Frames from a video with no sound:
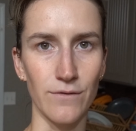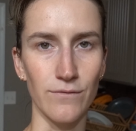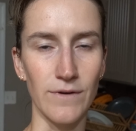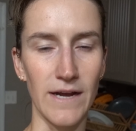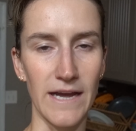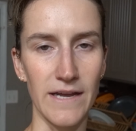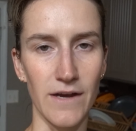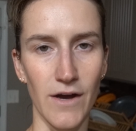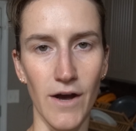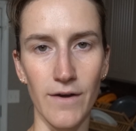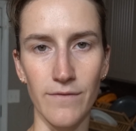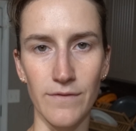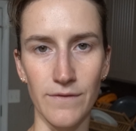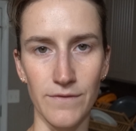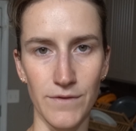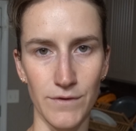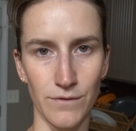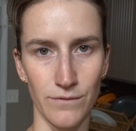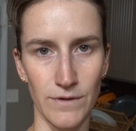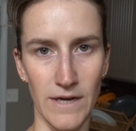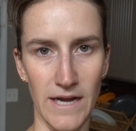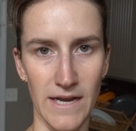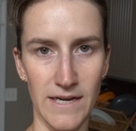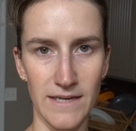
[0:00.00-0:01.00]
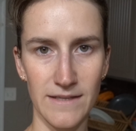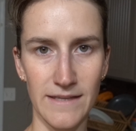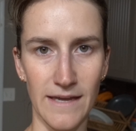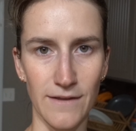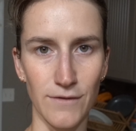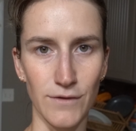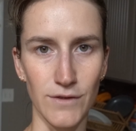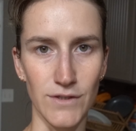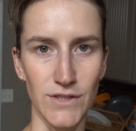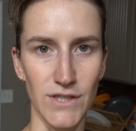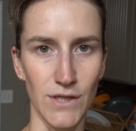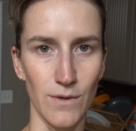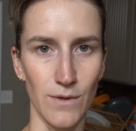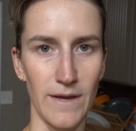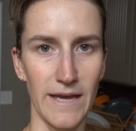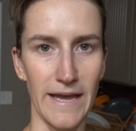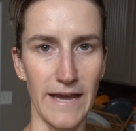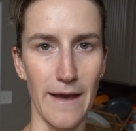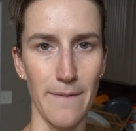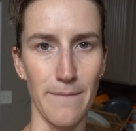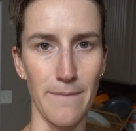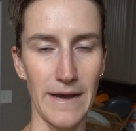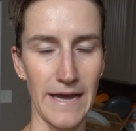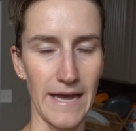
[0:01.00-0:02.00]
right off of the run that they're doing
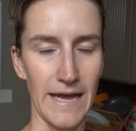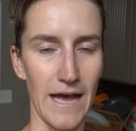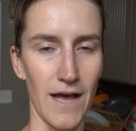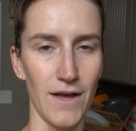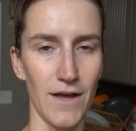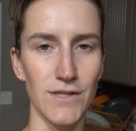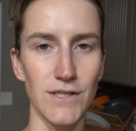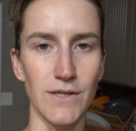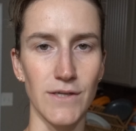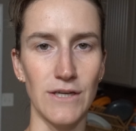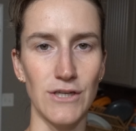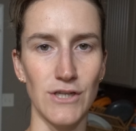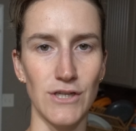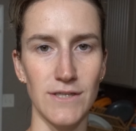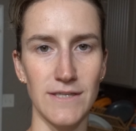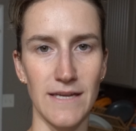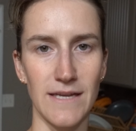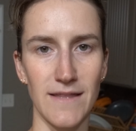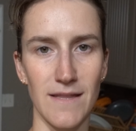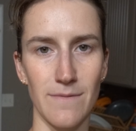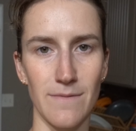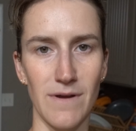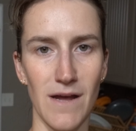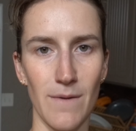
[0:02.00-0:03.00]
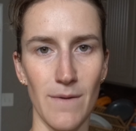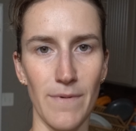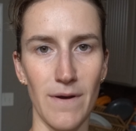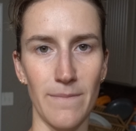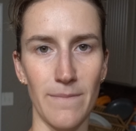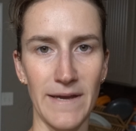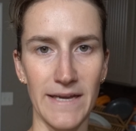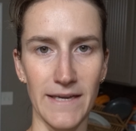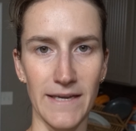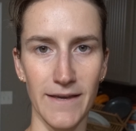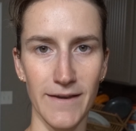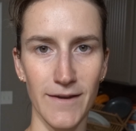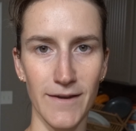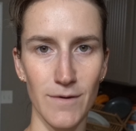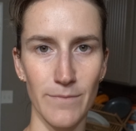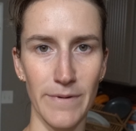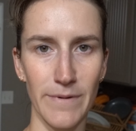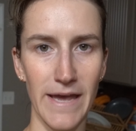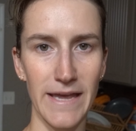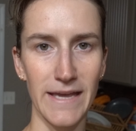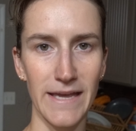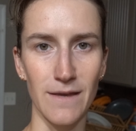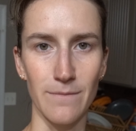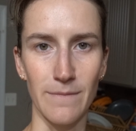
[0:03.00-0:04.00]
at my house. So I just set them up on my kicker
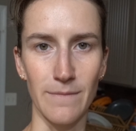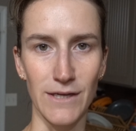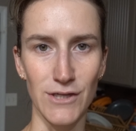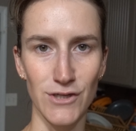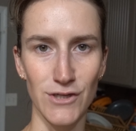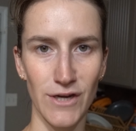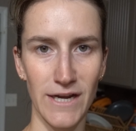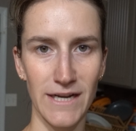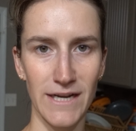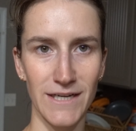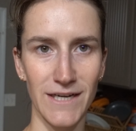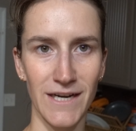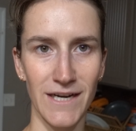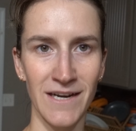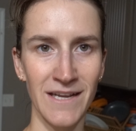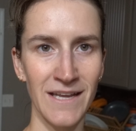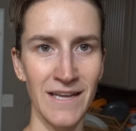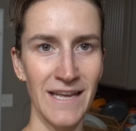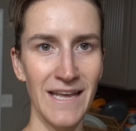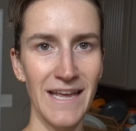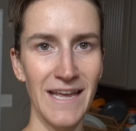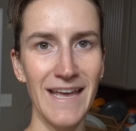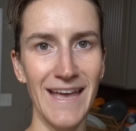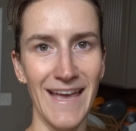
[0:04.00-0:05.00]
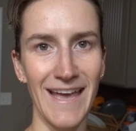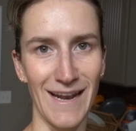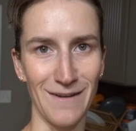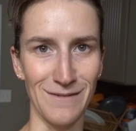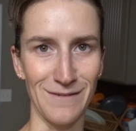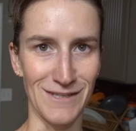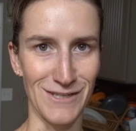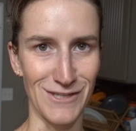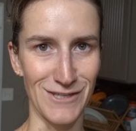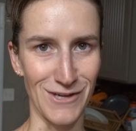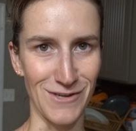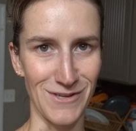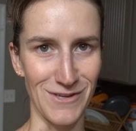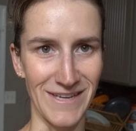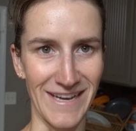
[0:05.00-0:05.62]
bike and my trainer, and I'm gonna show you